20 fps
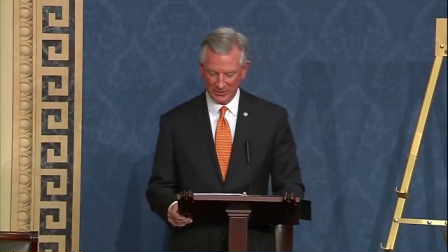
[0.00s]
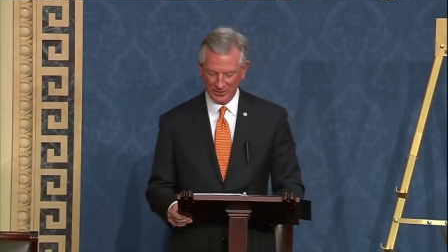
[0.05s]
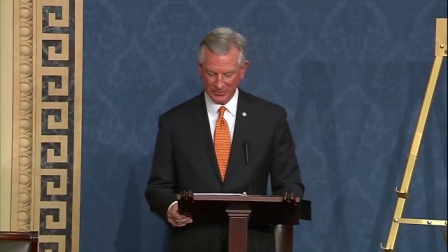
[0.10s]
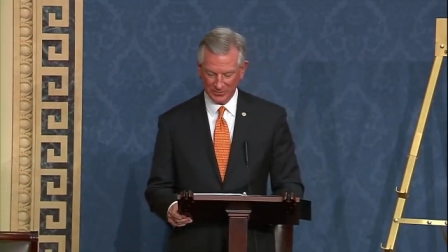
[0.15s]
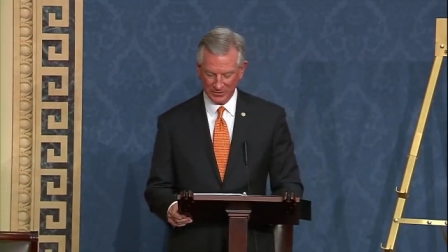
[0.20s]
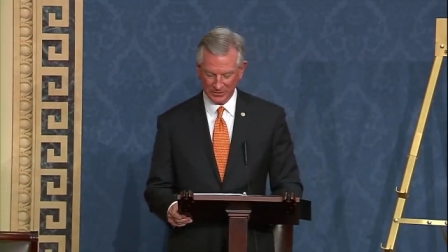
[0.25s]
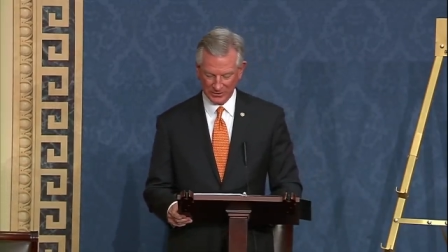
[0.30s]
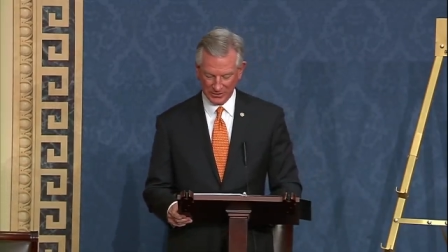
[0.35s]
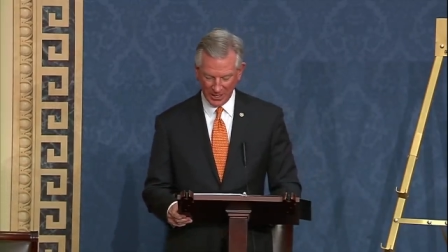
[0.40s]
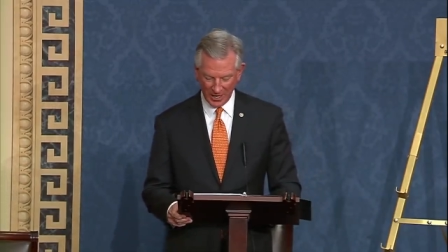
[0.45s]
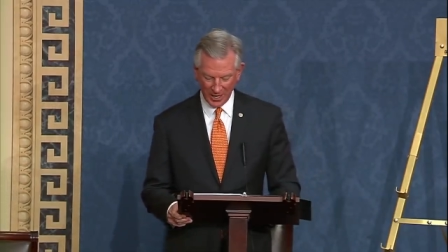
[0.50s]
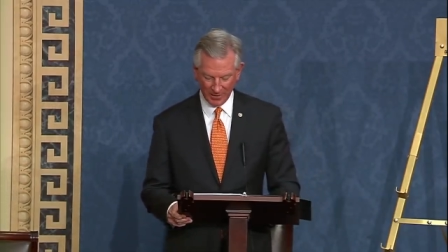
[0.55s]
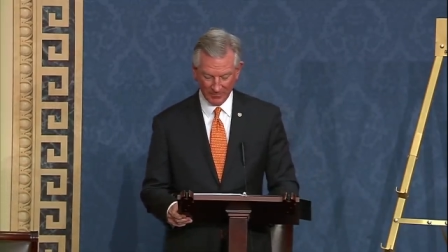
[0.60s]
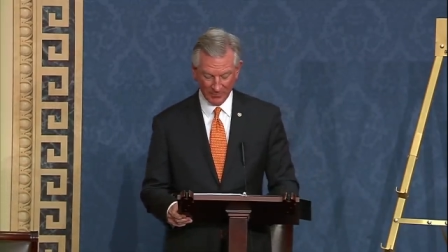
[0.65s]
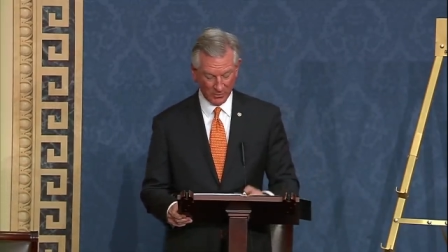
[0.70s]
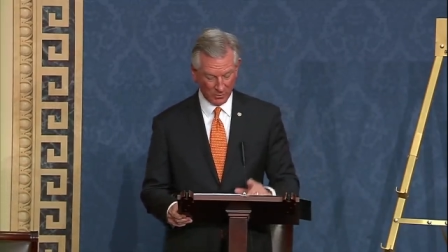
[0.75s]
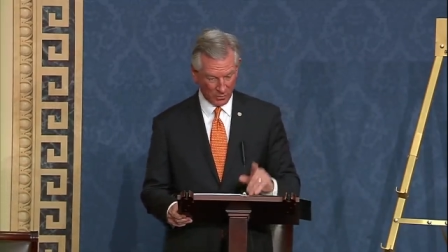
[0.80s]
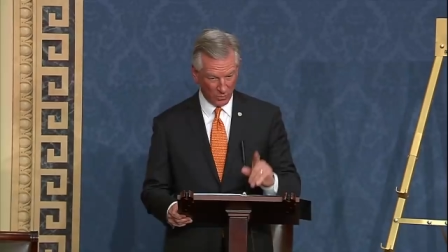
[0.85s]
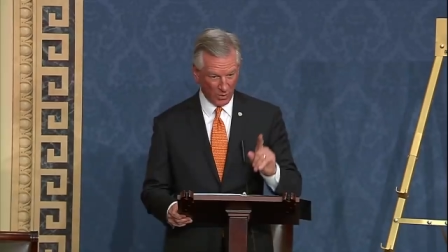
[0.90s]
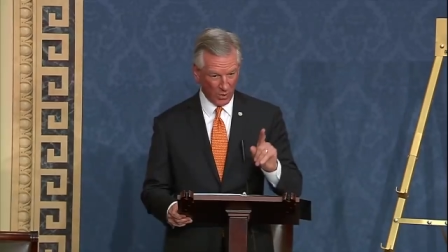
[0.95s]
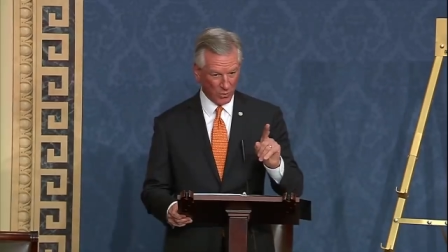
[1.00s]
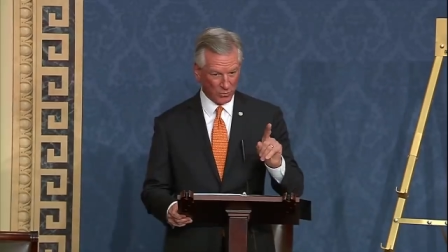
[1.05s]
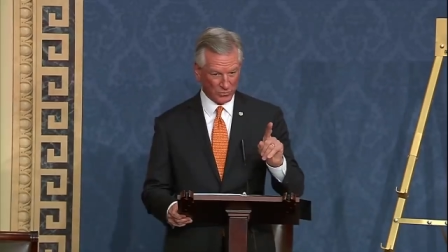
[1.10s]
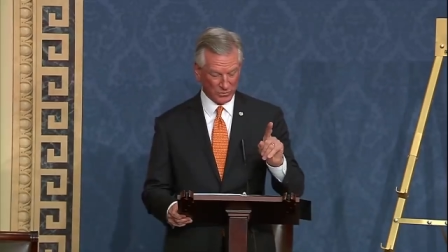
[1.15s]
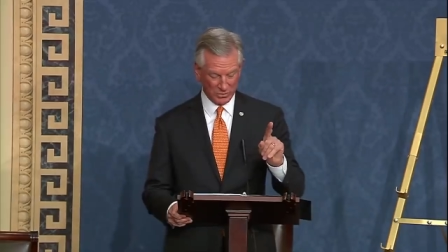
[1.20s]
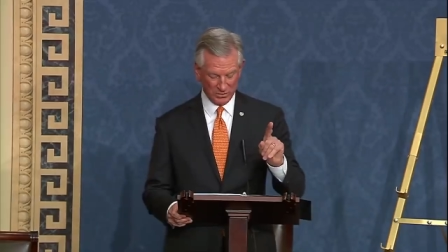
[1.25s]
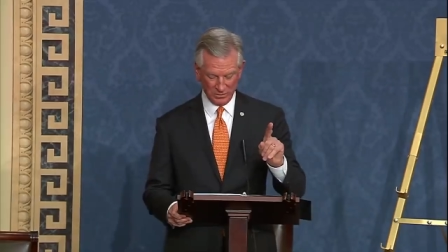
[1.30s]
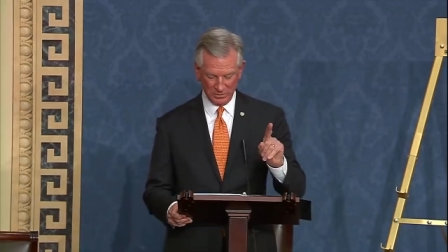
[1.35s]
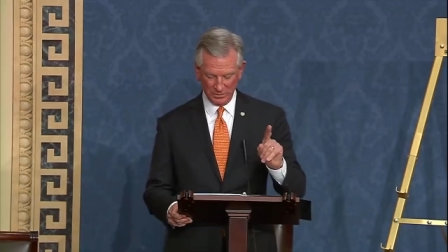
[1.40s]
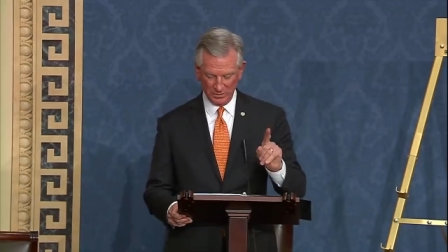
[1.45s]
the top,
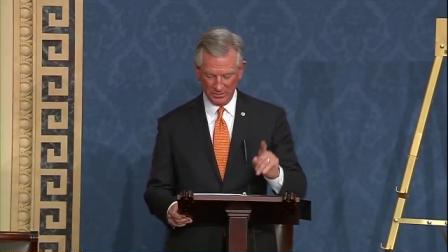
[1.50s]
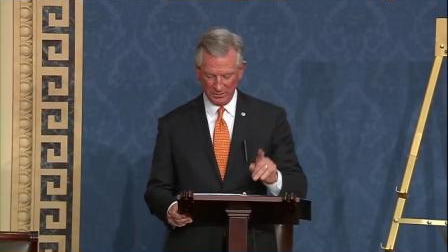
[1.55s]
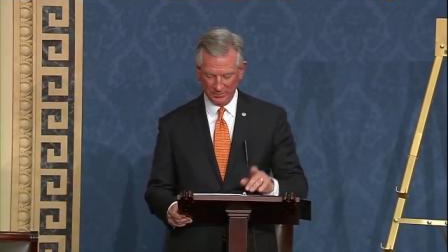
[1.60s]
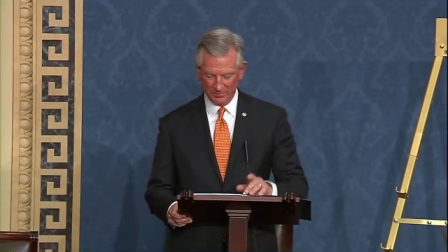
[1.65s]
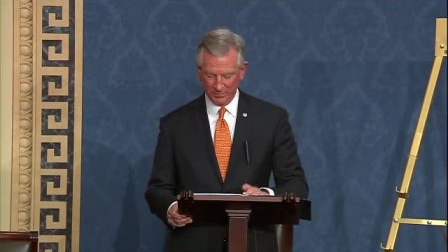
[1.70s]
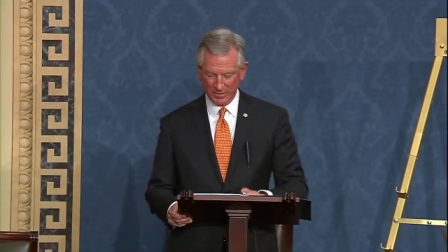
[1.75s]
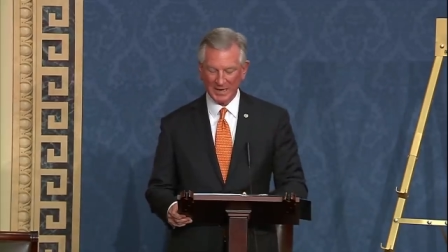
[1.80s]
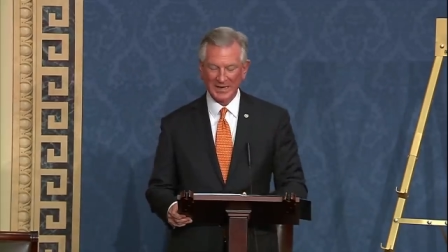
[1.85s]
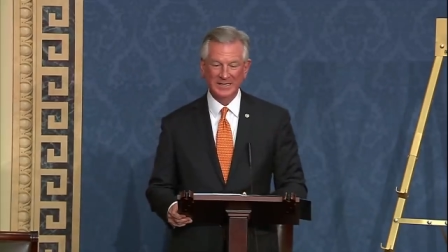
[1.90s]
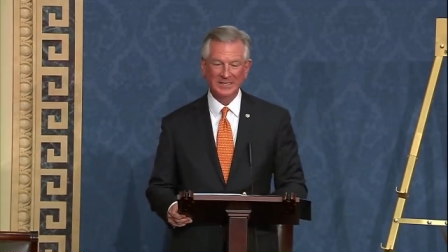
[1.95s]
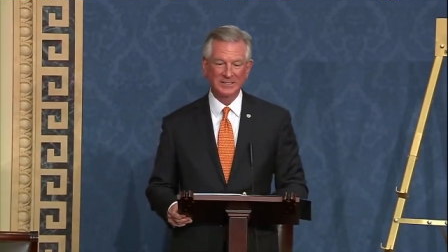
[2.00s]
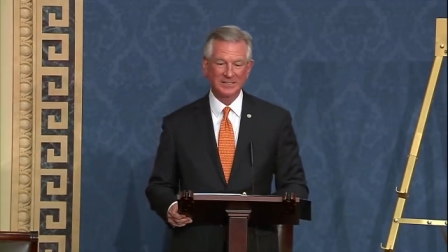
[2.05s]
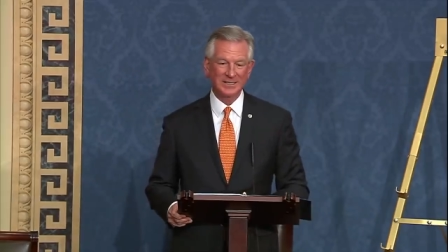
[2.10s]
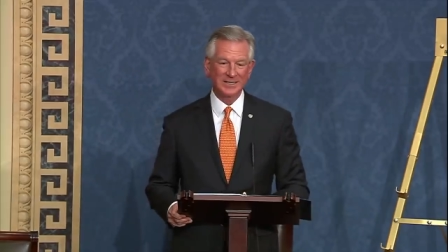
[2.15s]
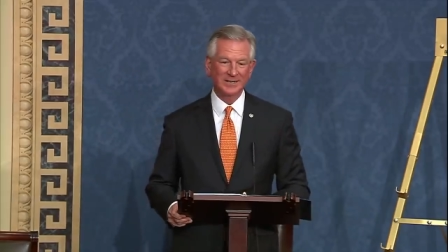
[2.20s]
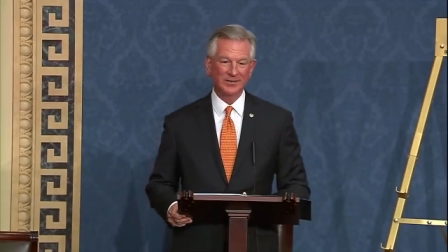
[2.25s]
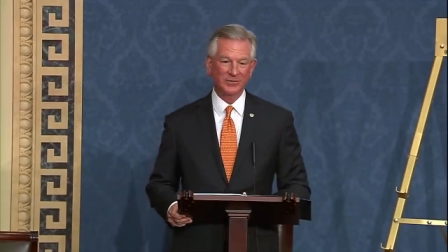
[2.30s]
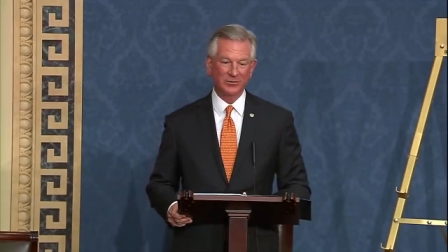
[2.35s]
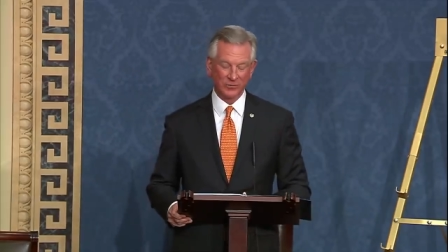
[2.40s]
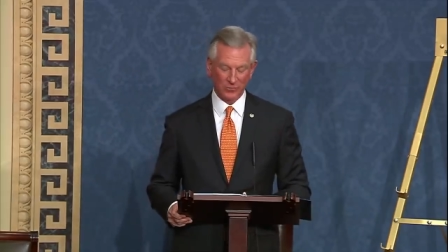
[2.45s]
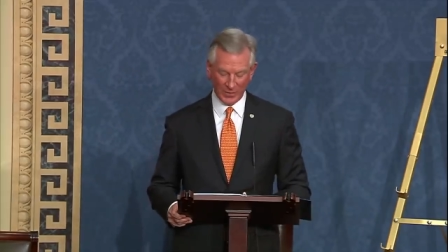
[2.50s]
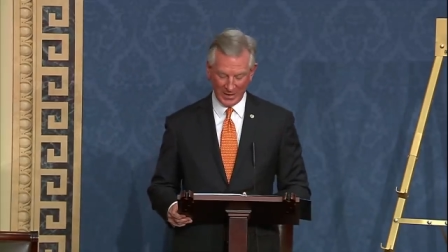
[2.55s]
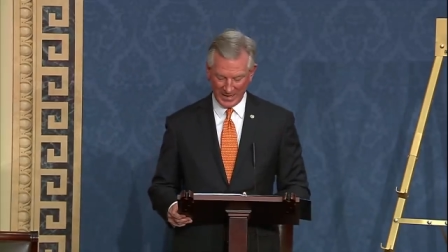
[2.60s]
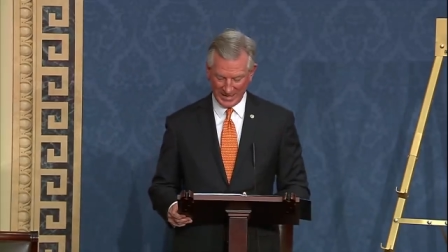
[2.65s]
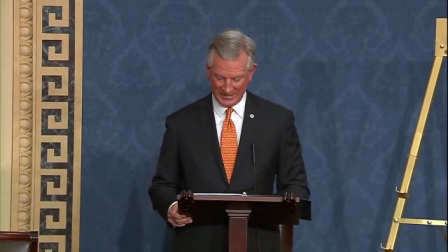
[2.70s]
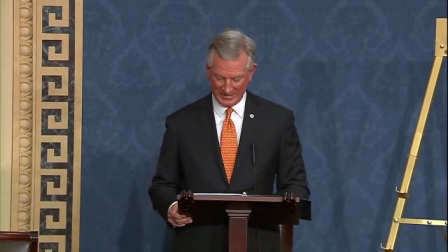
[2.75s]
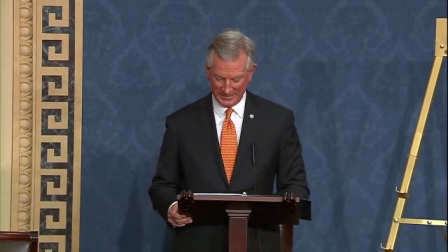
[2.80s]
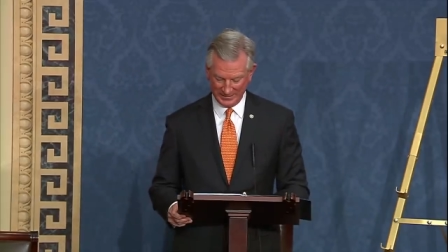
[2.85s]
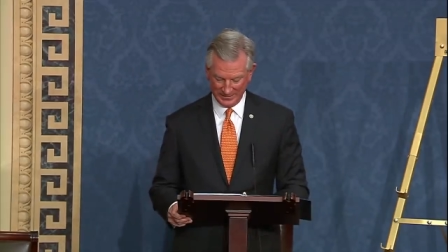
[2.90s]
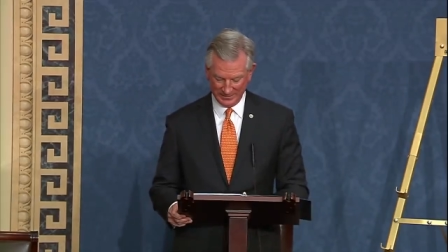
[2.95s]
quote, pacing
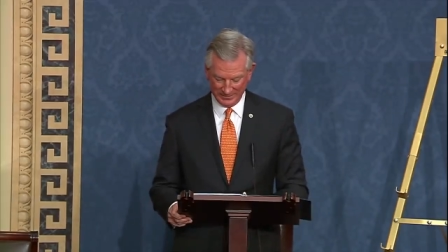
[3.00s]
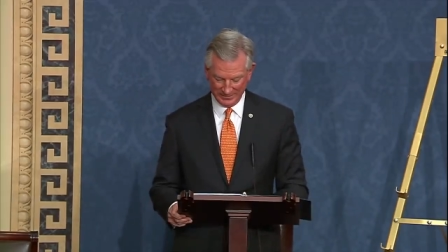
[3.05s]
threat